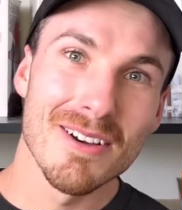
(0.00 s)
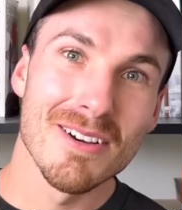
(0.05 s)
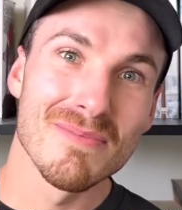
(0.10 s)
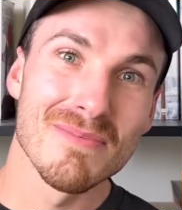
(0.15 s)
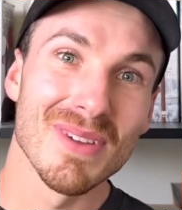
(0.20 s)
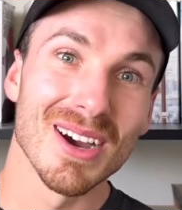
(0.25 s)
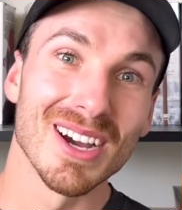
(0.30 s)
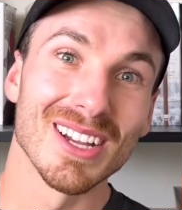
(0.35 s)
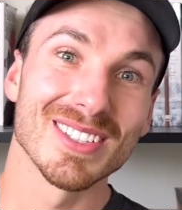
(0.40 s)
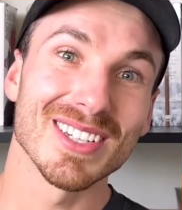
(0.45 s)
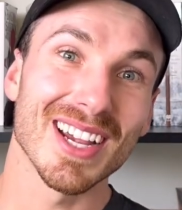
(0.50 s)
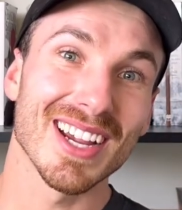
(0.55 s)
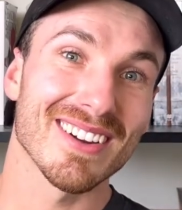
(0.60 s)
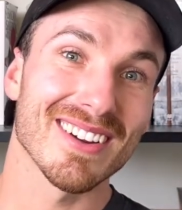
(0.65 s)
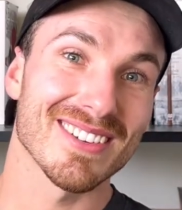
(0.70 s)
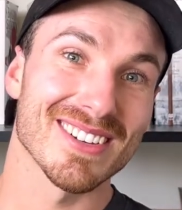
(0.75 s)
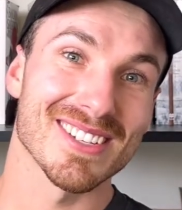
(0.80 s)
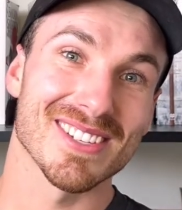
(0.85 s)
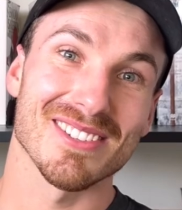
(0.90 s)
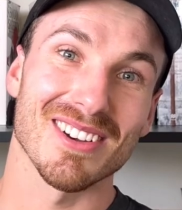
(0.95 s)
But Jay
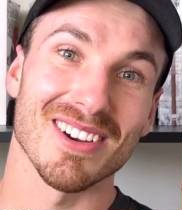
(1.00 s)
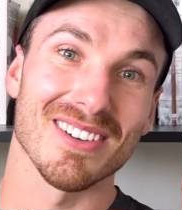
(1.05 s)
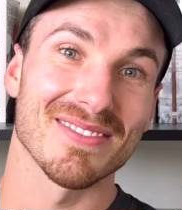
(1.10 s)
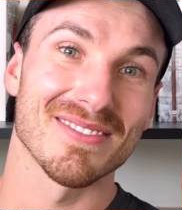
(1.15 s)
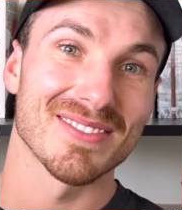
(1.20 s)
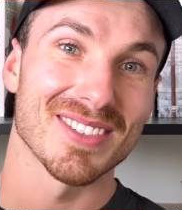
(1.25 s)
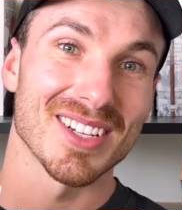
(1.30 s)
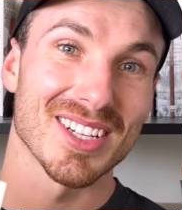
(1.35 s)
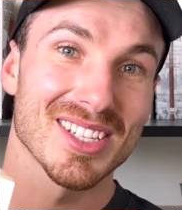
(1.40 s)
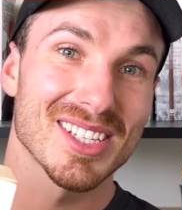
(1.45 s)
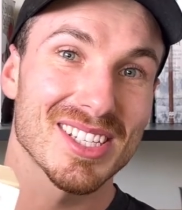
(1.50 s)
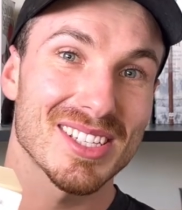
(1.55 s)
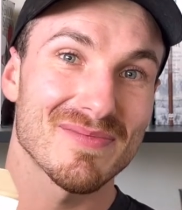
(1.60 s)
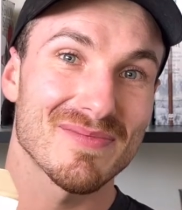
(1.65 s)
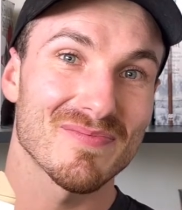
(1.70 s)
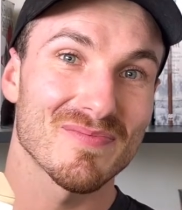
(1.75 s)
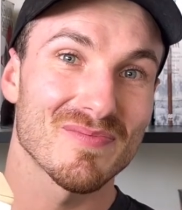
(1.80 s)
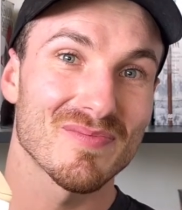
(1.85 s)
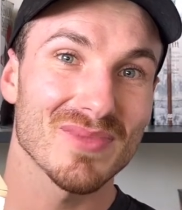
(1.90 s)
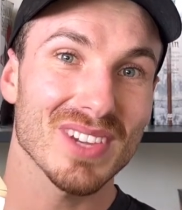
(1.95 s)
Kristoff just
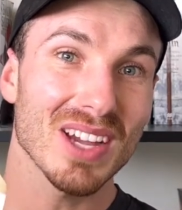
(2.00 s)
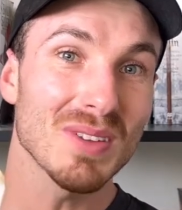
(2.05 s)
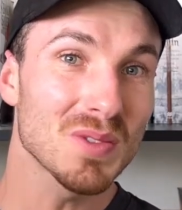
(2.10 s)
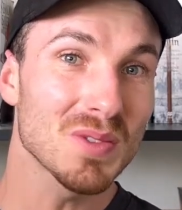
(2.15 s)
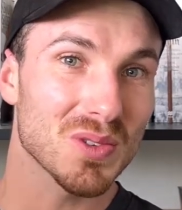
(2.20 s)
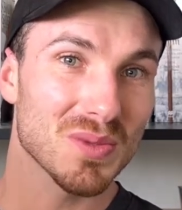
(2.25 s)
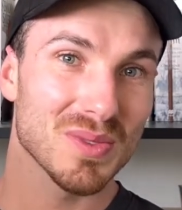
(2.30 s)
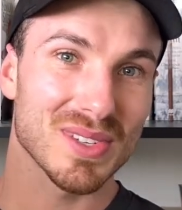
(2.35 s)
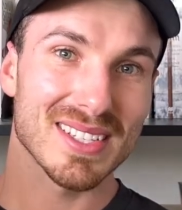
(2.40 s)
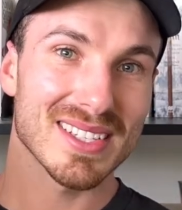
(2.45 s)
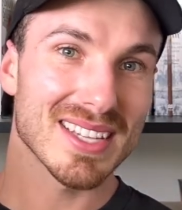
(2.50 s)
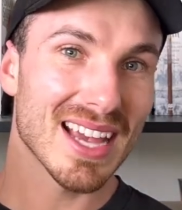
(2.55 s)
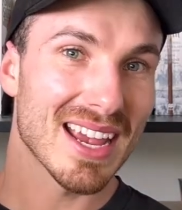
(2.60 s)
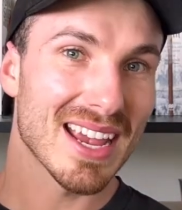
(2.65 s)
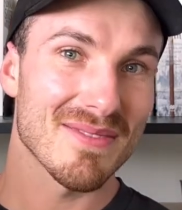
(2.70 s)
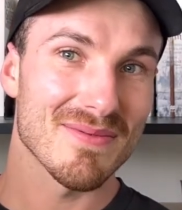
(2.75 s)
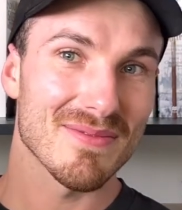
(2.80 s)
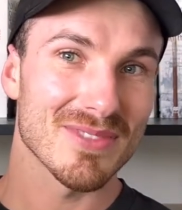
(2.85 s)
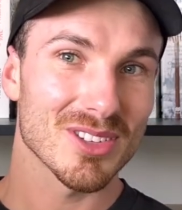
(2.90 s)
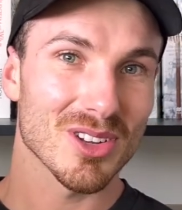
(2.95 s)
comes from the
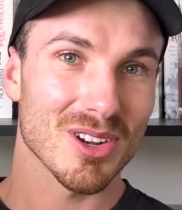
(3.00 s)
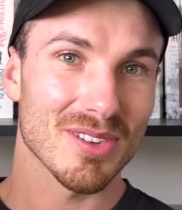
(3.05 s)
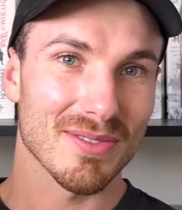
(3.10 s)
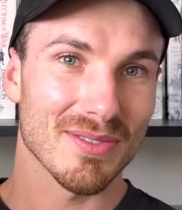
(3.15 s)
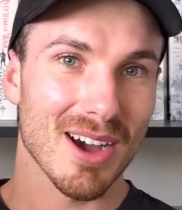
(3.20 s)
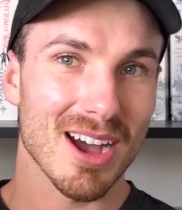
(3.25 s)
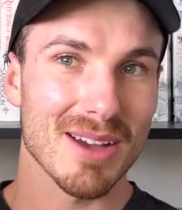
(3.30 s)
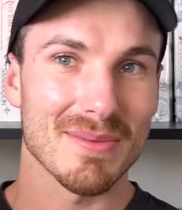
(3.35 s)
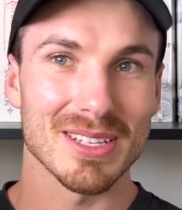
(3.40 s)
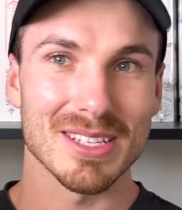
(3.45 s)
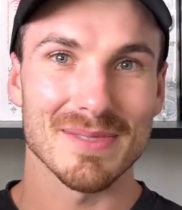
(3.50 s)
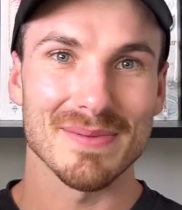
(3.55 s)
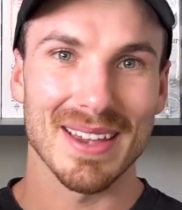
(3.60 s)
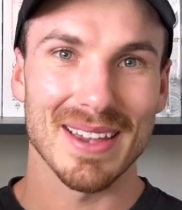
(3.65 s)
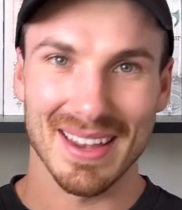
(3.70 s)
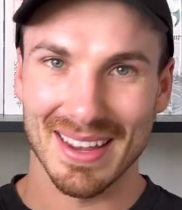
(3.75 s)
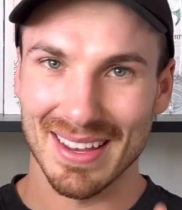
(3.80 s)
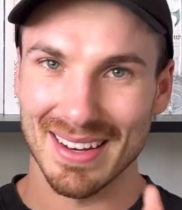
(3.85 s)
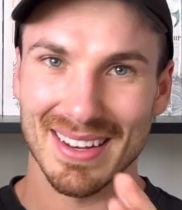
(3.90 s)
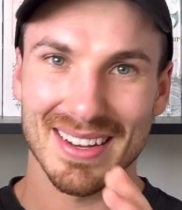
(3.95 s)
same sort of vibe as
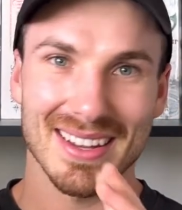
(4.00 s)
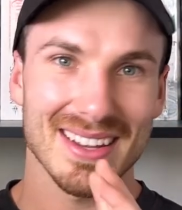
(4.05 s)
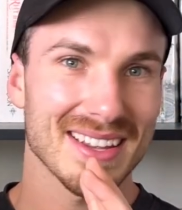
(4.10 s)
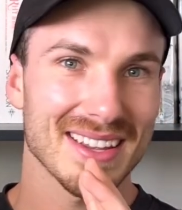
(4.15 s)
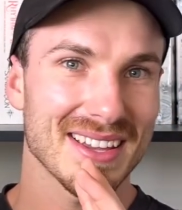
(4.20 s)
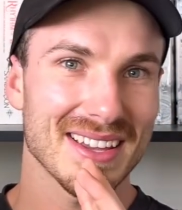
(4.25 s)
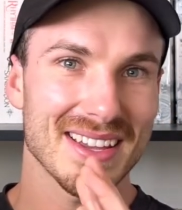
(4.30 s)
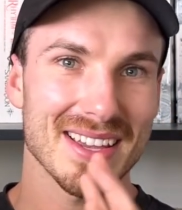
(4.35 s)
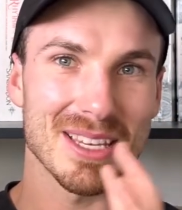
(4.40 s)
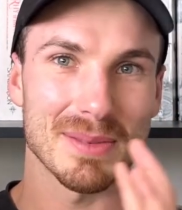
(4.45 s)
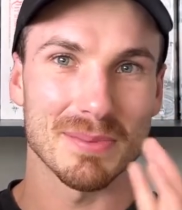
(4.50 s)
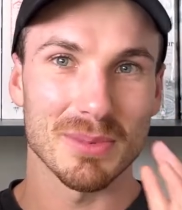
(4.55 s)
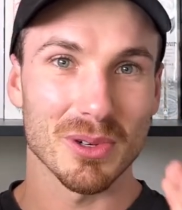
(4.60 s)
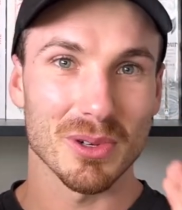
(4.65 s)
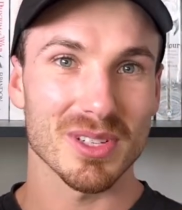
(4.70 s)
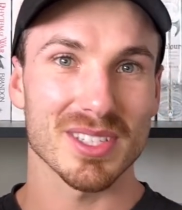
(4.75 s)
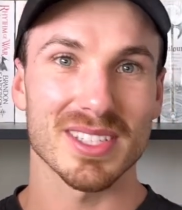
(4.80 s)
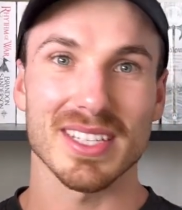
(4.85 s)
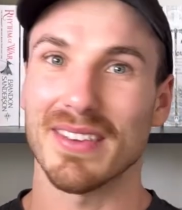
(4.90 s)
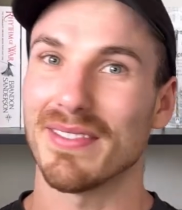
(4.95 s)
me, and his
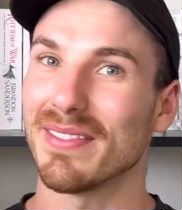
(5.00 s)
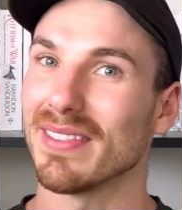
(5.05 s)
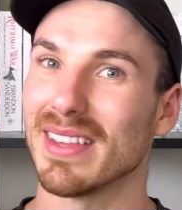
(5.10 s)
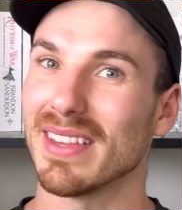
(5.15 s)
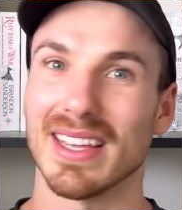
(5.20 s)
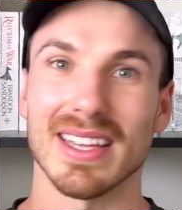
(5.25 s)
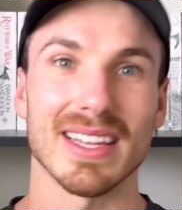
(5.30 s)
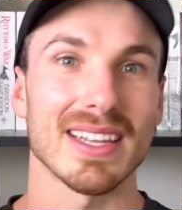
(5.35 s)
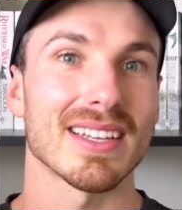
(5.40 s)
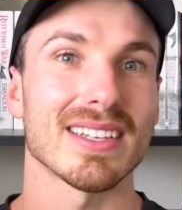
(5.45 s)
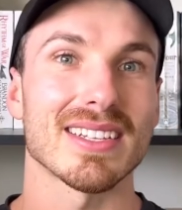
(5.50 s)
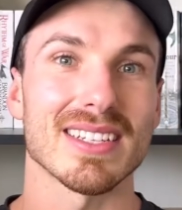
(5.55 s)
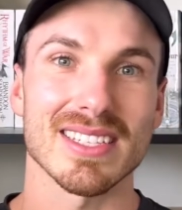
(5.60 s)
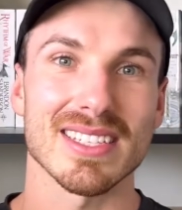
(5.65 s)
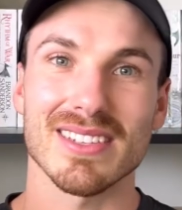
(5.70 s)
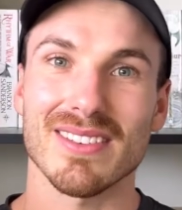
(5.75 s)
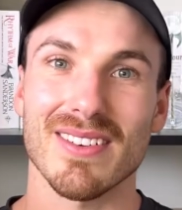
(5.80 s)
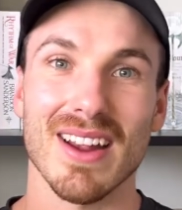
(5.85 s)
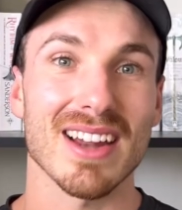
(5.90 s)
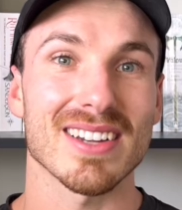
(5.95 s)
books definitely just
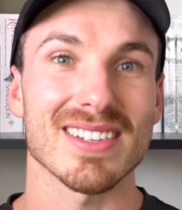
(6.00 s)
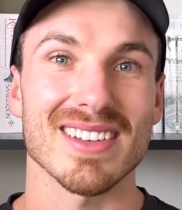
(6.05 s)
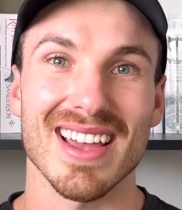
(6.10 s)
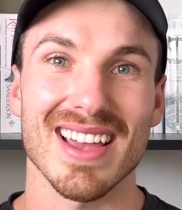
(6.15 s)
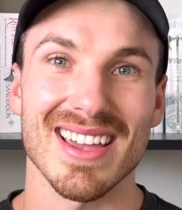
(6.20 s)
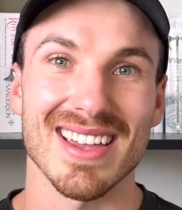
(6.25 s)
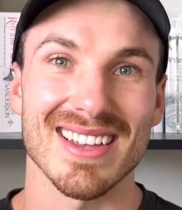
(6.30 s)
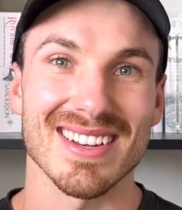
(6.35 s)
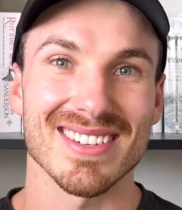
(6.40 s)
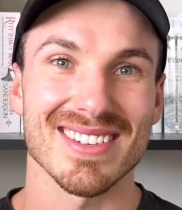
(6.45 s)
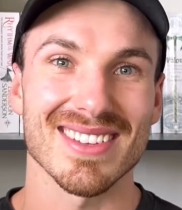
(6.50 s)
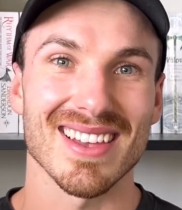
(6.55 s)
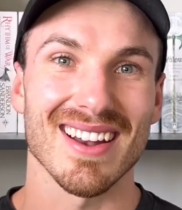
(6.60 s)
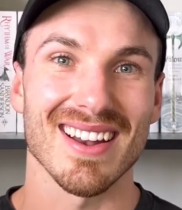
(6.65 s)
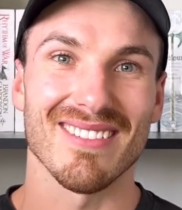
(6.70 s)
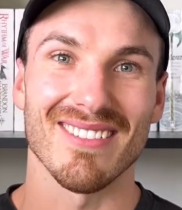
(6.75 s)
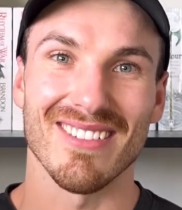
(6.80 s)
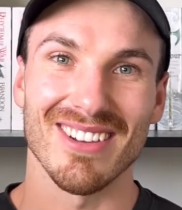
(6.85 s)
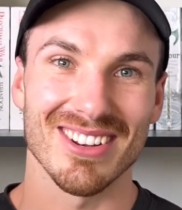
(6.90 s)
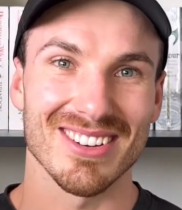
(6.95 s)
scratch that itch that I
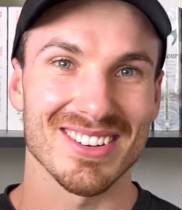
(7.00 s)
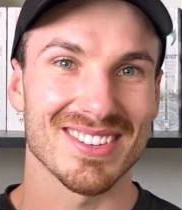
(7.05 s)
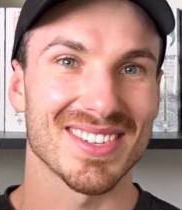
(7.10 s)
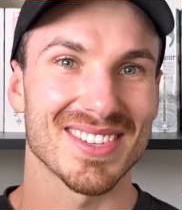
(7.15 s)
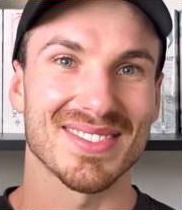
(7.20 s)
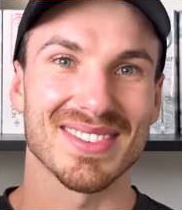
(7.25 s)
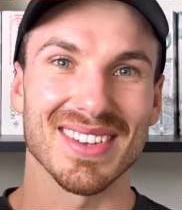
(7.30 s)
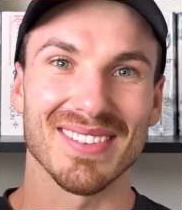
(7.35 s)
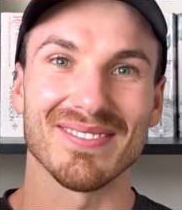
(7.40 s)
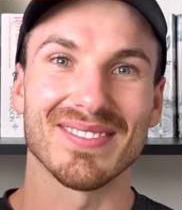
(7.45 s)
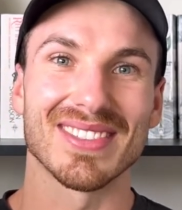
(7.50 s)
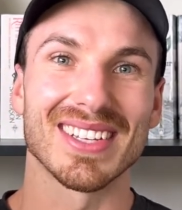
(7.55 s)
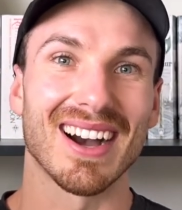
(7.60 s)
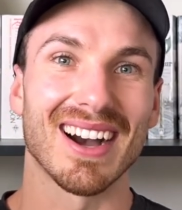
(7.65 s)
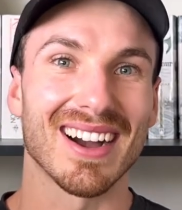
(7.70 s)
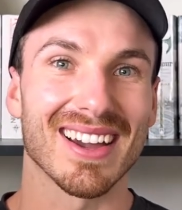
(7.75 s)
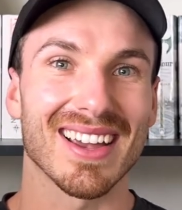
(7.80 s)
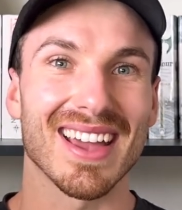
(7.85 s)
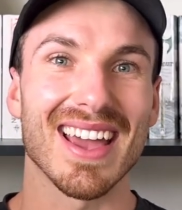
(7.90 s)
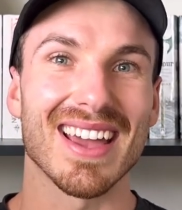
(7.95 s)
wanted to see some
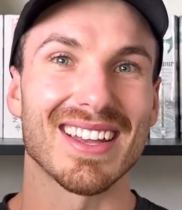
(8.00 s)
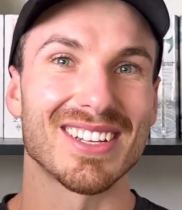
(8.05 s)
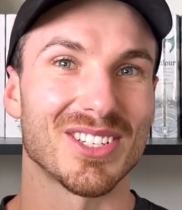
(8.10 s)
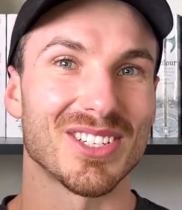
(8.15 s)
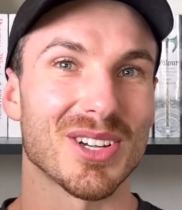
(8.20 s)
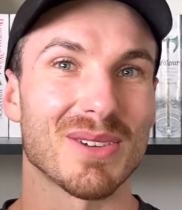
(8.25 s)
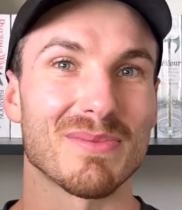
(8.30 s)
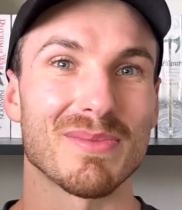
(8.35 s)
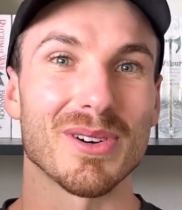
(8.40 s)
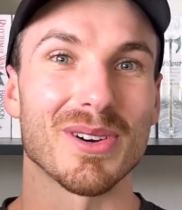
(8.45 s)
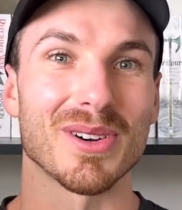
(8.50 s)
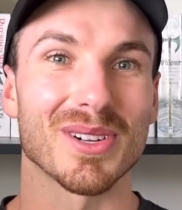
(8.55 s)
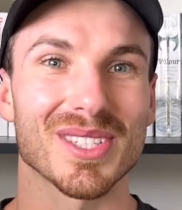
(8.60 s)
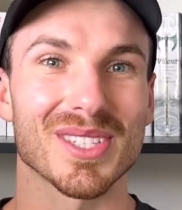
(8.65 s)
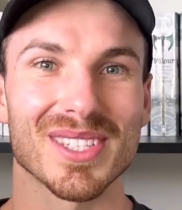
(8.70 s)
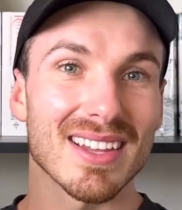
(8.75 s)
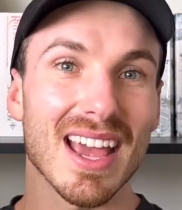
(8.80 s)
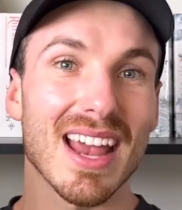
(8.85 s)
darker, edgier books.